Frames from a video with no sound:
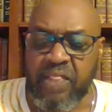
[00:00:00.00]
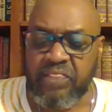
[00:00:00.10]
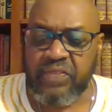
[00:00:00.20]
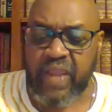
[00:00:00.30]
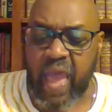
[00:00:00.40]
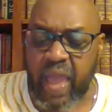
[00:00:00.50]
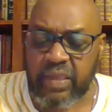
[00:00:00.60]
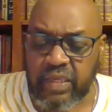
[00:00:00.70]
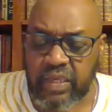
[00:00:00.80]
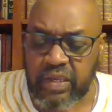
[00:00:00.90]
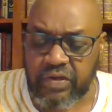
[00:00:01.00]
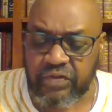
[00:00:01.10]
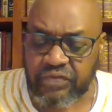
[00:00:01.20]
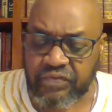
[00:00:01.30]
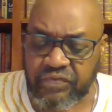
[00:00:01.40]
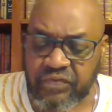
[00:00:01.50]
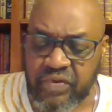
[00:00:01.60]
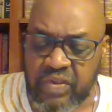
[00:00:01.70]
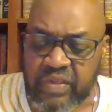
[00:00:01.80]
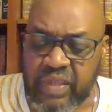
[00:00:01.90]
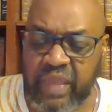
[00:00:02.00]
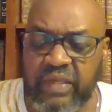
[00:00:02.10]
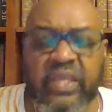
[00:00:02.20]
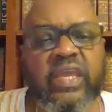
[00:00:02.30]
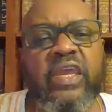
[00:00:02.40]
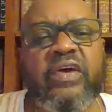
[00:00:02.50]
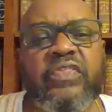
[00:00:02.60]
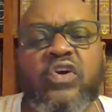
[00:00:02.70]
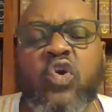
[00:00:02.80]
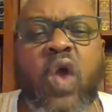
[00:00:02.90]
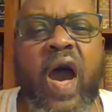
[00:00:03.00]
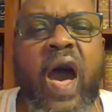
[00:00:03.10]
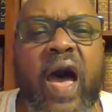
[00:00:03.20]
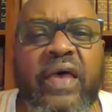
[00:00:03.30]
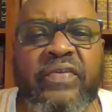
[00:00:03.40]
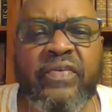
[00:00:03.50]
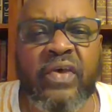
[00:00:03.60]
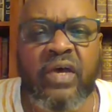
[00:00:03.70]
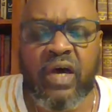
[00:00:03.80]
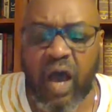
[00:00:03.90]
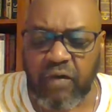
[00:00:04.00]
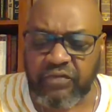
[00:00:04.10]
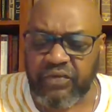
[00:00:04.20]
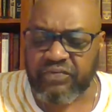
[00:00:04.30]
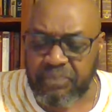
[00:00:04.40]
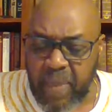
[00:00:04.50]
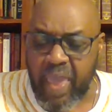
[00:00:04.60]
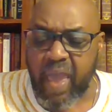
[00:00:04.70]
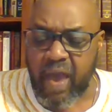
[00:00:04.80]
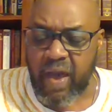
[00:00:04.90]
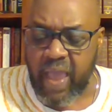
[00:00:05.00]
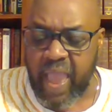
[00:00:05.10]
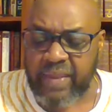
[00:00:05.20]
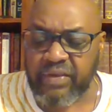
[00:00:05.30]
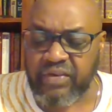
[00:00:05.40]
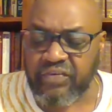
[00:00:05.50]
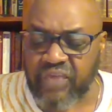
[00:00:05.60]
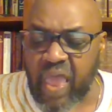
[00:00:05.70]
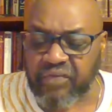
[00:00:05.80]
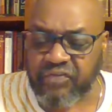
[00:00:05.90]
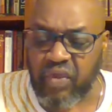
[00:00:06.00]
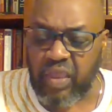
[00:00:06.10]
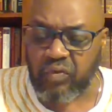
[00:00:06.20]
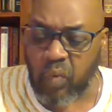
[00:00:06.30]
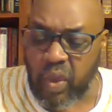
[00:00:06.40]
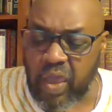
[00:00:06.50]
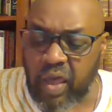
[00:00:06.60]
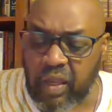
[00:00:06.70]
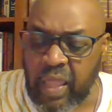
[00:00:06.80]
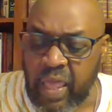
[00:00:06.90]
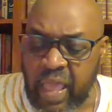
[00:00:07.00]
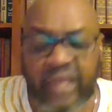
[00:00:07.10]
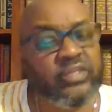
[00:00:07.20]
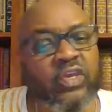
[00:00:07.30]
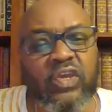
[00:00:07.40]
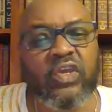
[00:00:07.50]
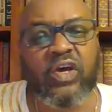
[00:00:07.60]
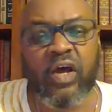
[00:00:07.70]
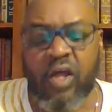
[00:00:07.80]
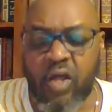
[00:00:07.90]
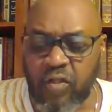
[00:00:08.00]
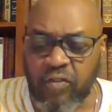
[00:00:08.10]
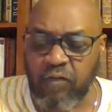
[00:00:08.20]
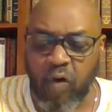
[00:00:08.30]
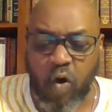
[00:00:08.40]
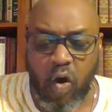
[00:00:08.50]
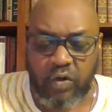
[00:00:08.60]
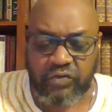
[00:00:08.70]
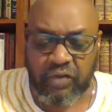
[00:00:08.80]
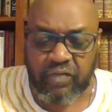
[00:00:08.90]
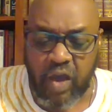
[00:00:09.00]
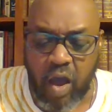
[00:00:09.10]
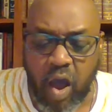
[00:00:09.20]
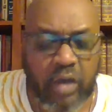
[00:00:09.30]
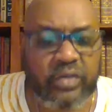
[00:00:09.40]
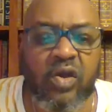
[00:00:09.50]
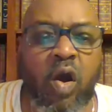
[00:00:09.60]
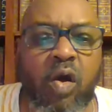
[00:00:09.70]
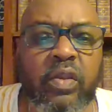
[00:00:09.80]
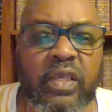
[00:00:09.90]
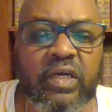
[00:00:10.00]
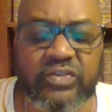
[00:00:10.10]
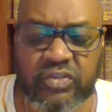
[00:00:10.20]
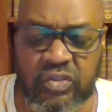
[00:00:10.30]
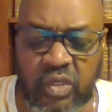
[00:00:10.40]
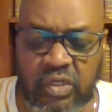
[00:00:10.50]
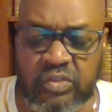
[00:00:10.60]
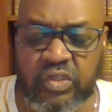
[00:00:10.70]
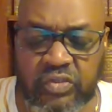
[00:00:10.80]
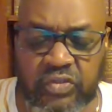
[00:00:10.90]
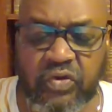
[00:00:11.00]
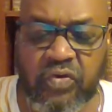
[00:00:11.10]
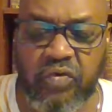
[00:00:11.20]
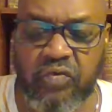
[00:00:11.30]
that our ears can hear the cries of despair and disaster, as well as hear the voice of God calling us to serve.